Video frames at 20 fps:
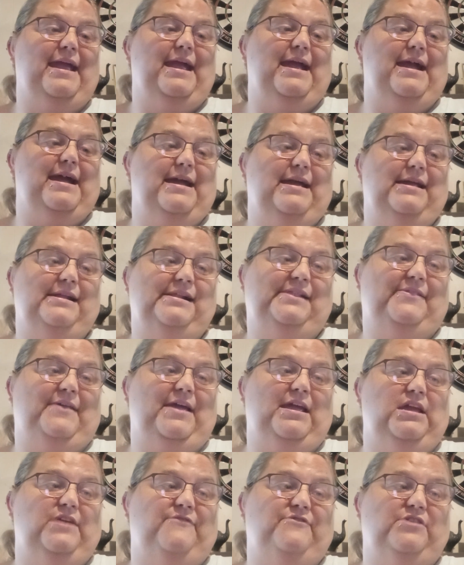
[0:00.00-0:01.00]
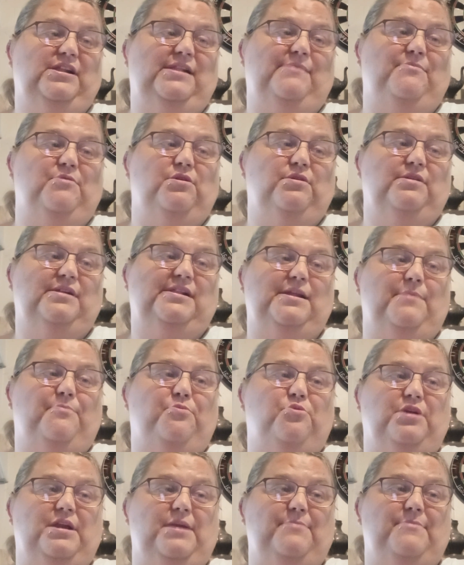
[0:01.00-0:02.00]
has, thank you for
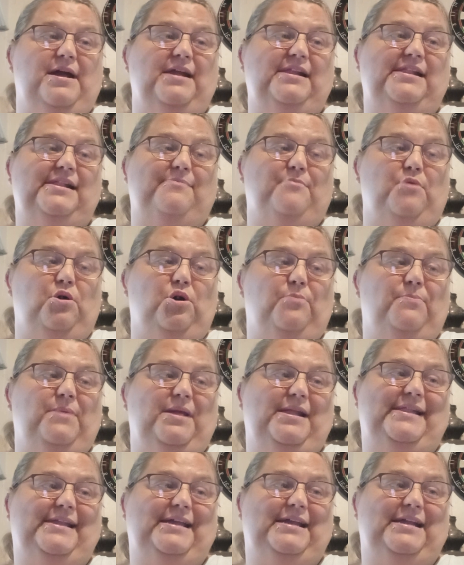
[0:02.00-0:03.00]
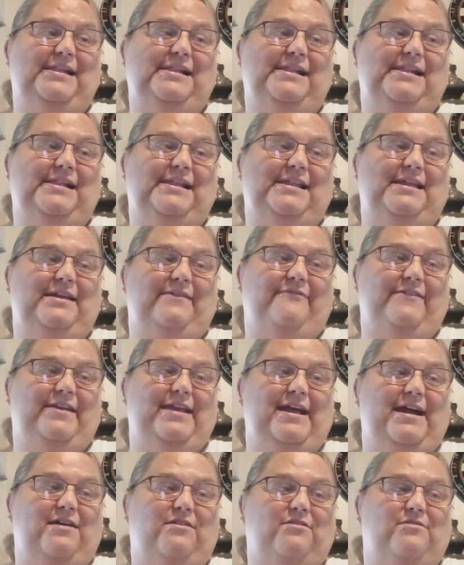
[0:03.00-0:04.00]
supporting my small business. Sniff
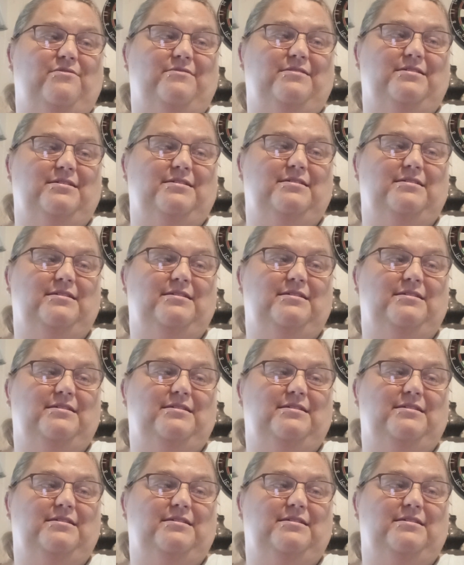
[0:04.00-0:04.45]
it out